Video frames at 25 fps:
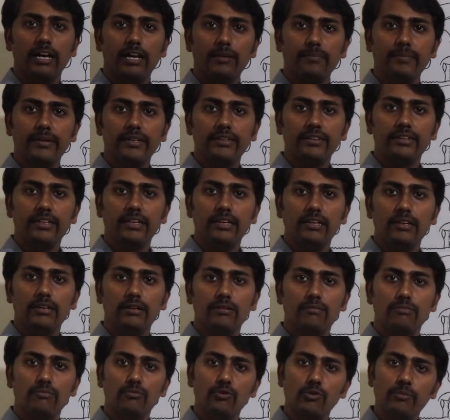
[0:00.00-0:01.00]
help in
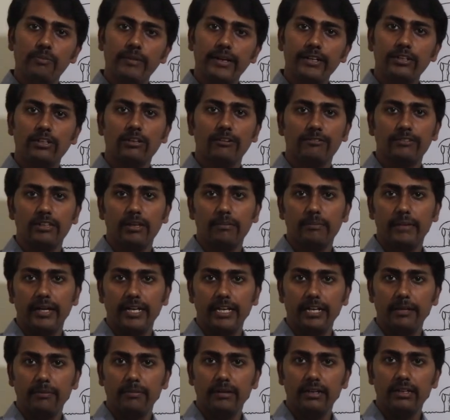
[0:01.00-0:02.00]
the movement of the
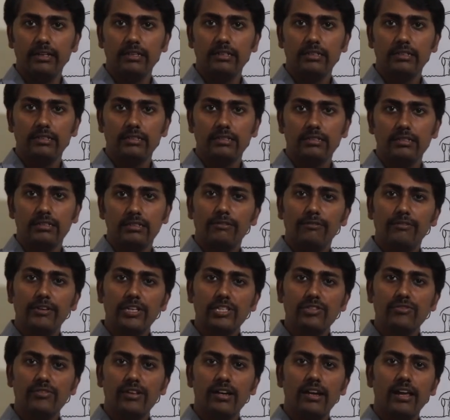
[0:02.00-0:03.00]
mandible,
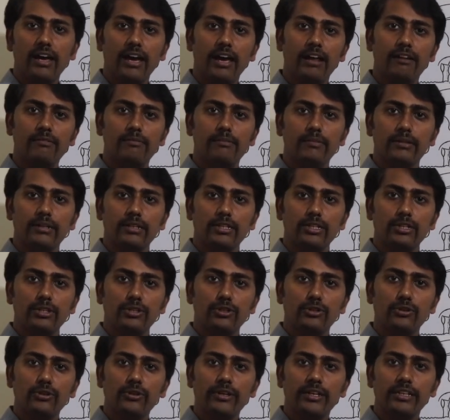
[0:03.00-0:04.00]
which will help
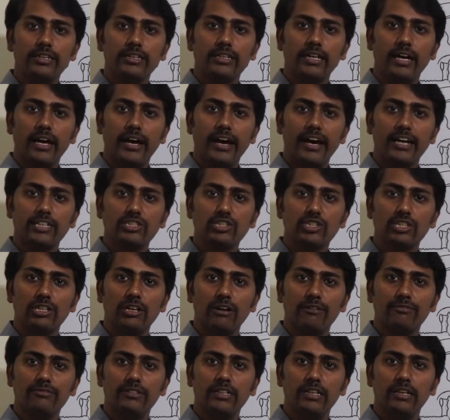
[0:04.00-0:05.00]
during the
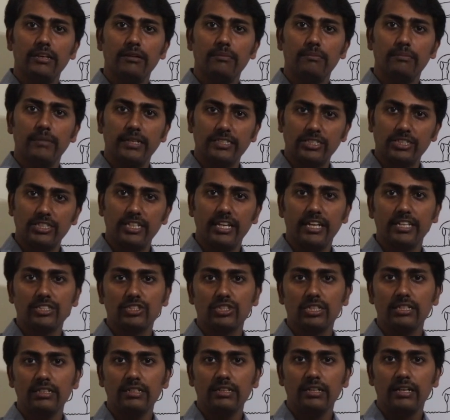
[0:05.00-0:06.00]
action of the
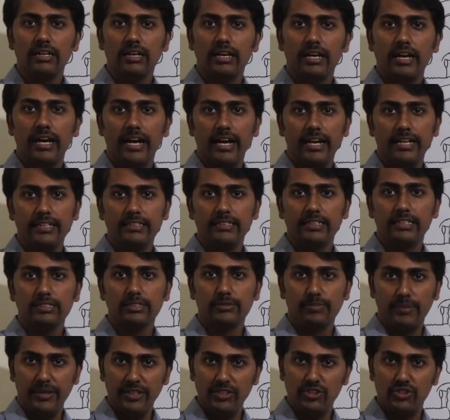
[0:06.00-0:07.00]
mastication and
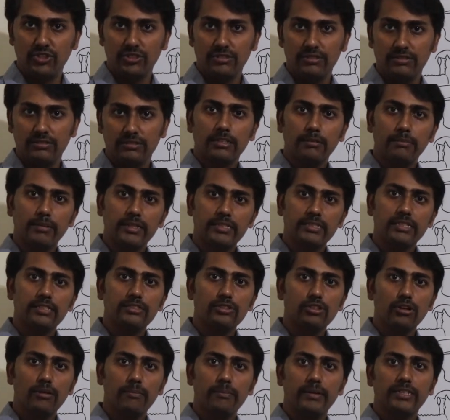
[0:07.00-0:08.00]
speech. The
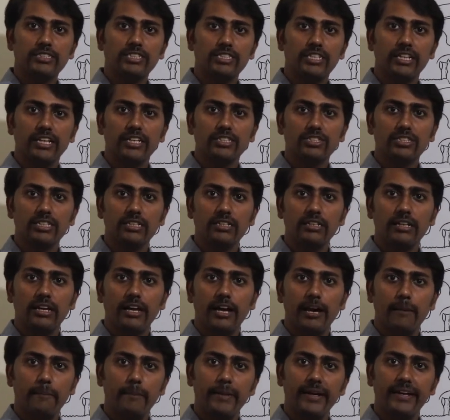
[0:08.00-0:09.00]
muscles of
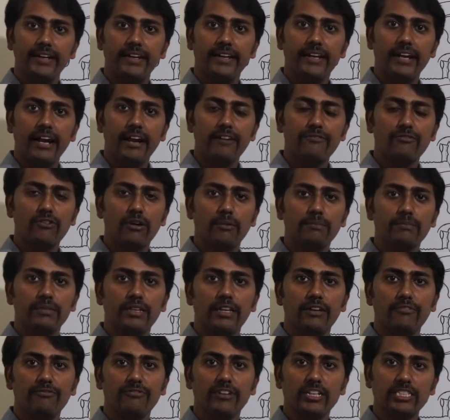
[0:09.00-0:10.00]
mastication have been derived
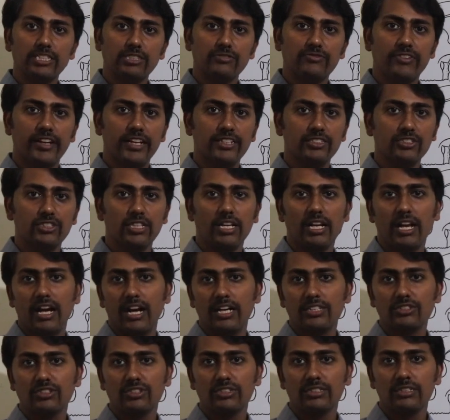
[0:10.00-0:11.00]
from the first pharyngeal
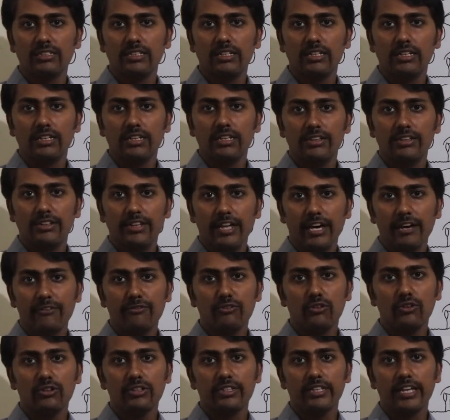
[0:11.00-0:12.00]
arch,
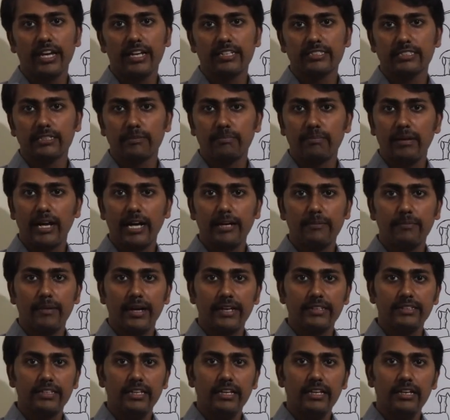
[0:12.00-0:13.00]
therefore they are supplied
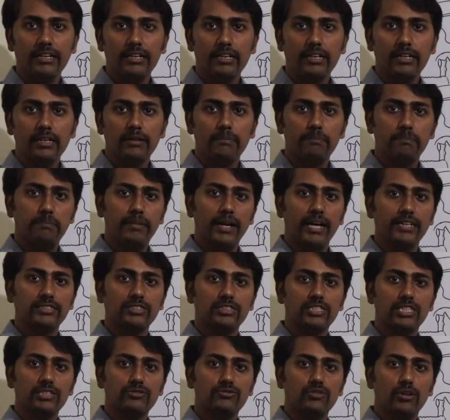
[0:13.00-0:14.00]
by the
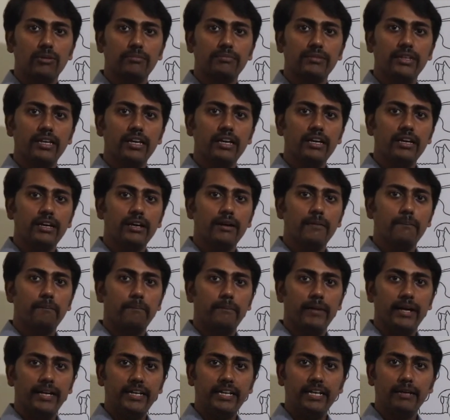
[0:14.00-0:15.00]
branches from the
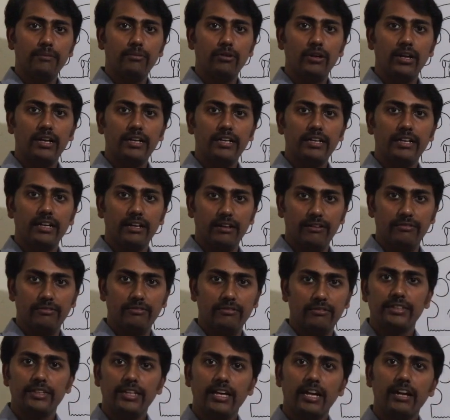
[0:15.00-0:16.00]
mandibular
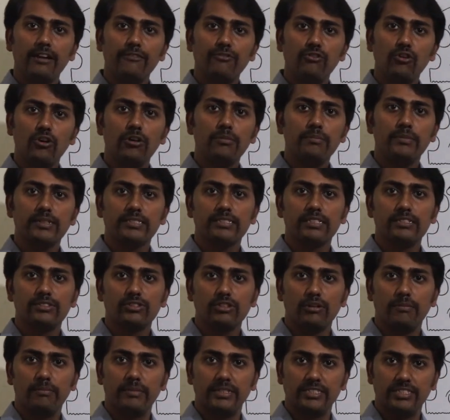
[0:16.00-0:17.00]
nerve. There are four
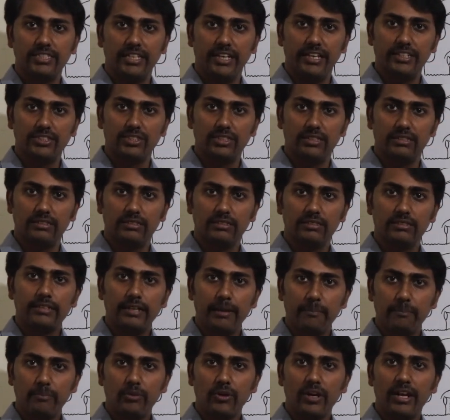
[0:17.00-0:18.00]
muscles of mastication:
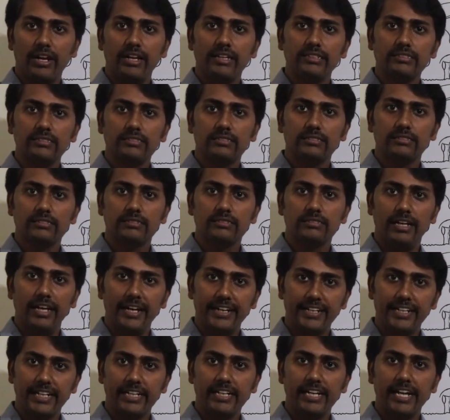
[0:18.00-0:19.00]
temporalis,
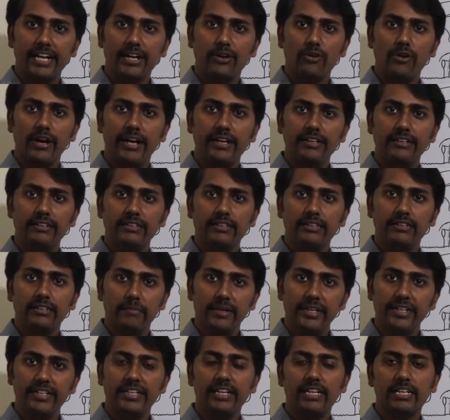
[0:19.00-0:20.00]
lateral pterygoid,
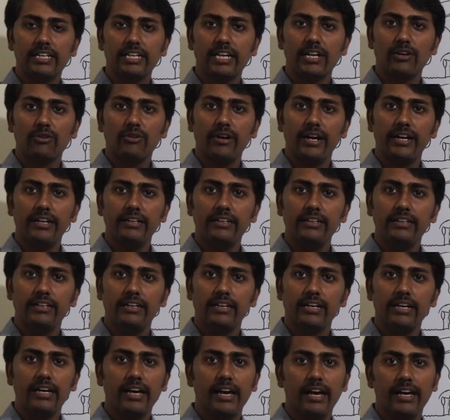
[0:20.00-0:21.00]
medial pterygoid
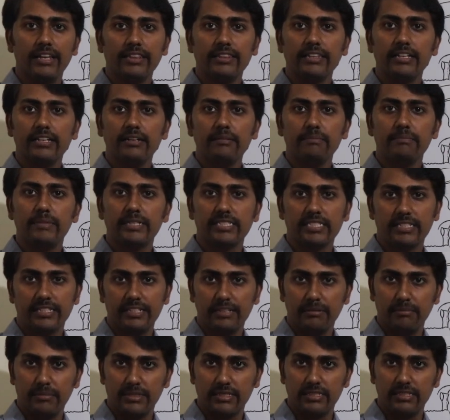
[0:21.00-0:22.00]
and the
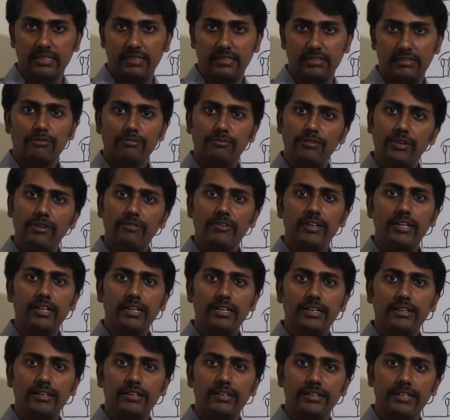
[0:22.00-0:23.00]
masseter muscle. We
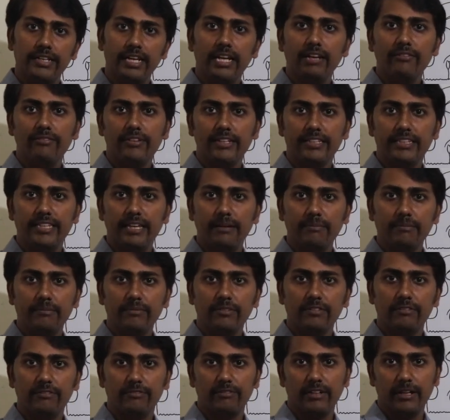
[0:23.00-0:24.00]
will deal with
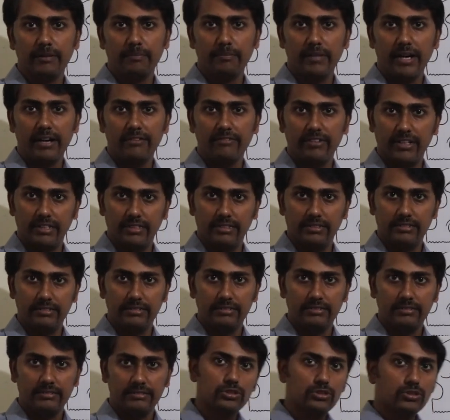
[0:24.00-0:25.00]
them one by one.
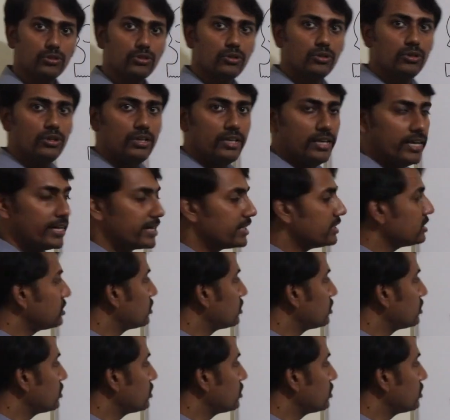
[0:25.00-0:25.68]
So let